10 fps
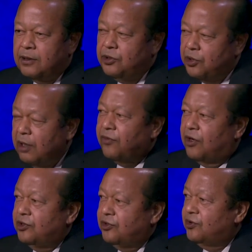
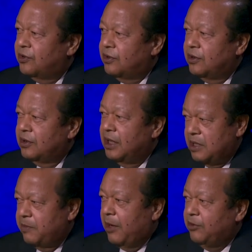Universe
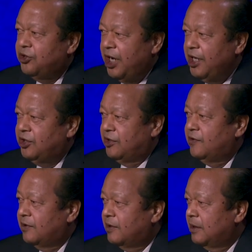is about
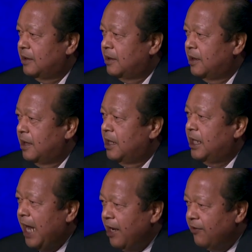changes.
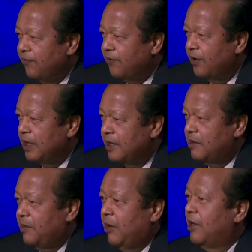Life
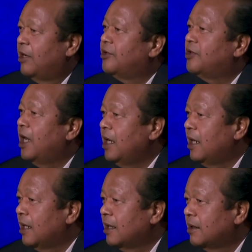is about understanding.